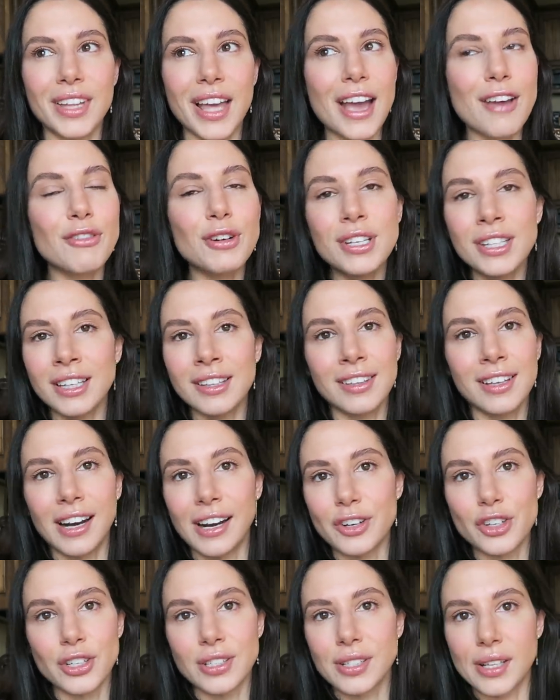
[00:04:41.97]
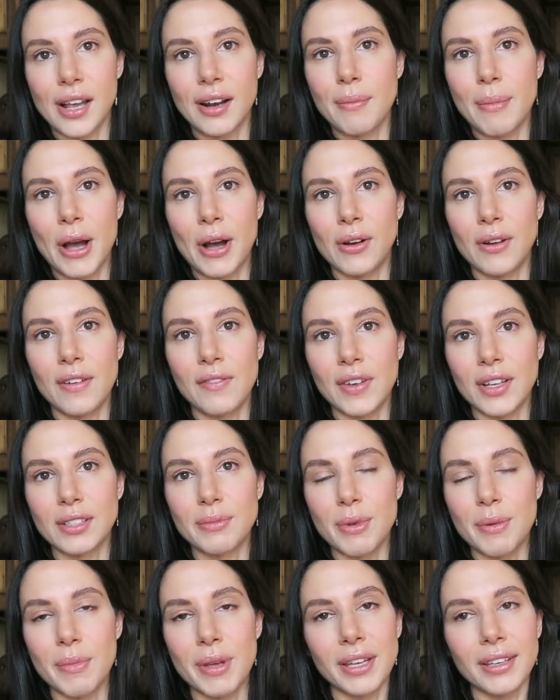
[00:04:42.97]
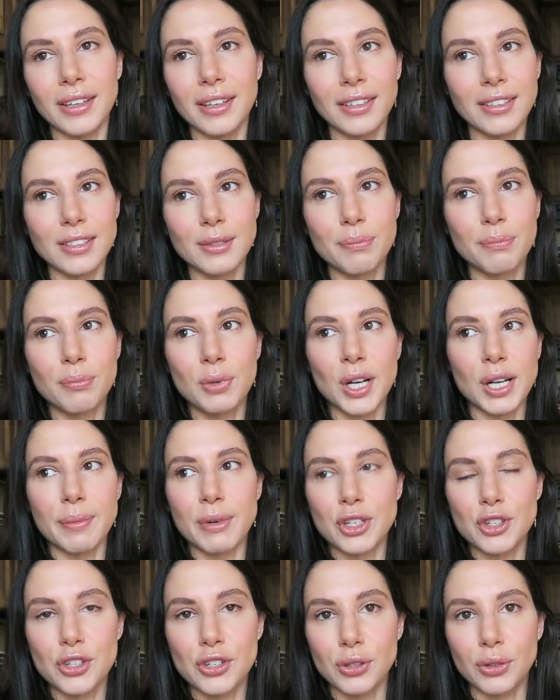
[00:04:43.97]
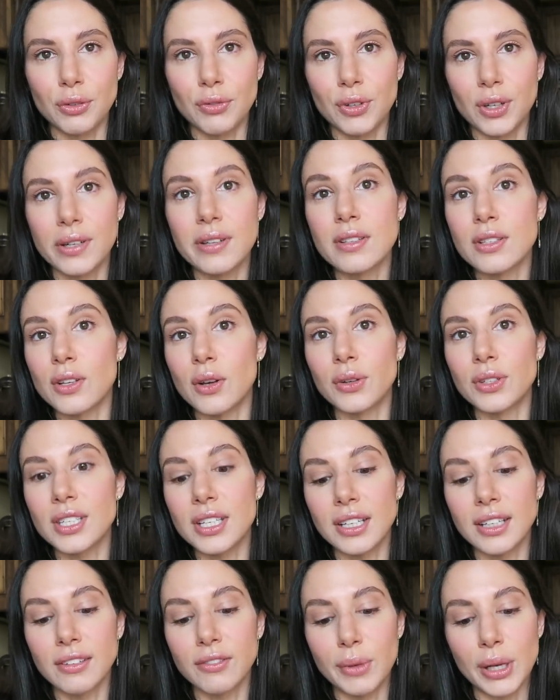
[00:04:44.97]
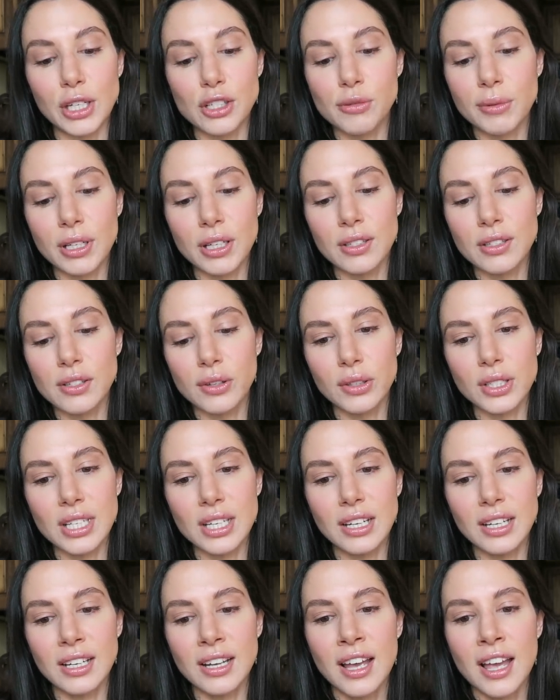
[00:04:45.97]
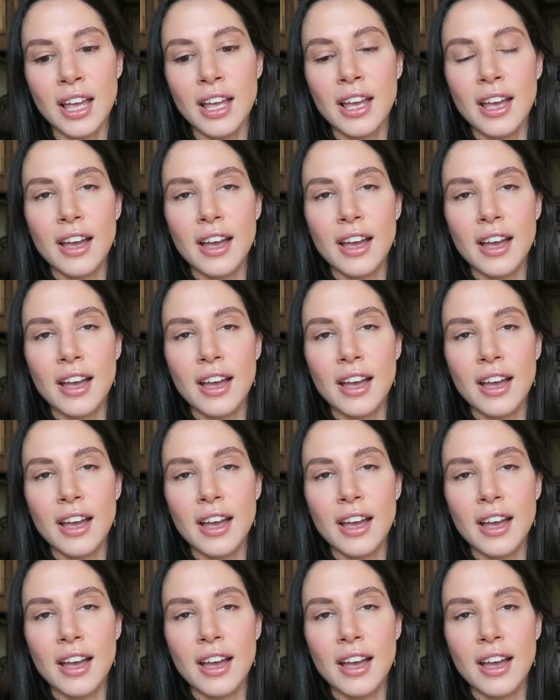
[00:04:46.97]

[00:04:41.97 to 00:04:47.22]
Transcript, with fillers: Everything that I just said about investment banking is pretty much true for consulting, management consulting.